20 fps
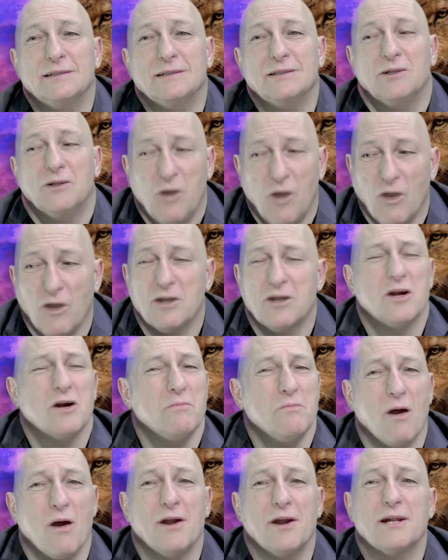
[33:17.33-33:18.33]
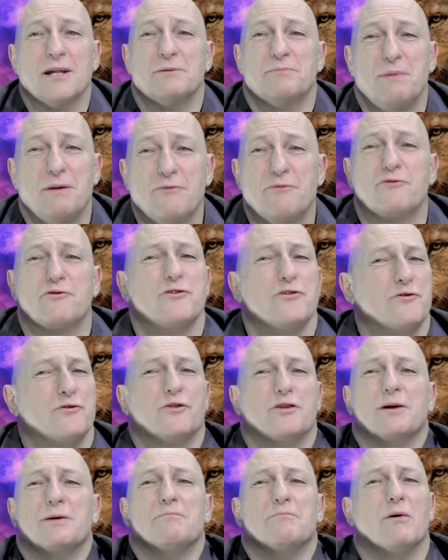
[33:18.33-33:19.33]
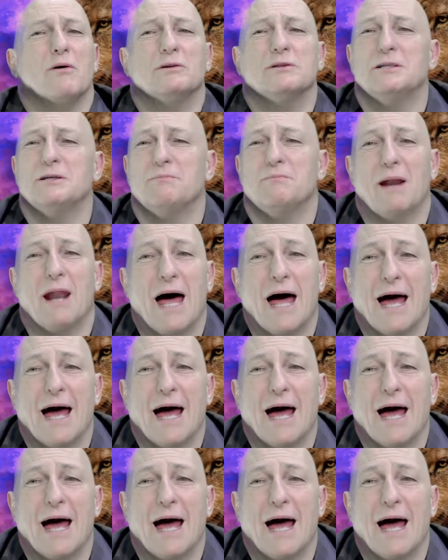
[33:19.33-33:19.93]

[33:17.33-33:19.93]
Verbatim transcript: God commanded us be fruitful and multiply.